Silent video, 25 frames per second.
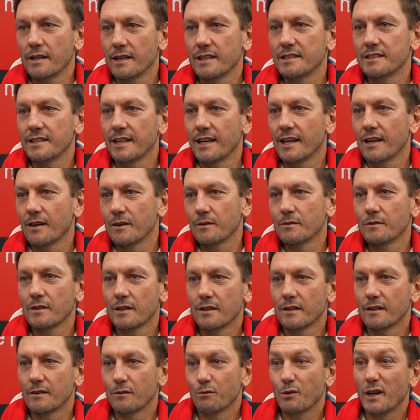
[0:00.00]
he's now
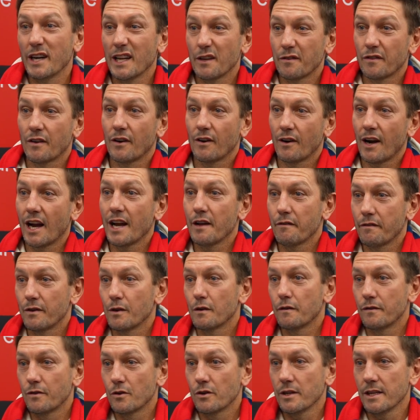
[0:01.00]
ready for
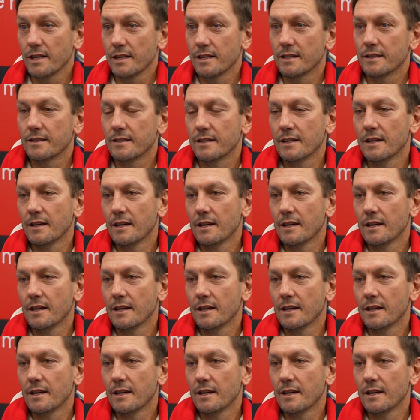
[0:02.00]
AFL footy and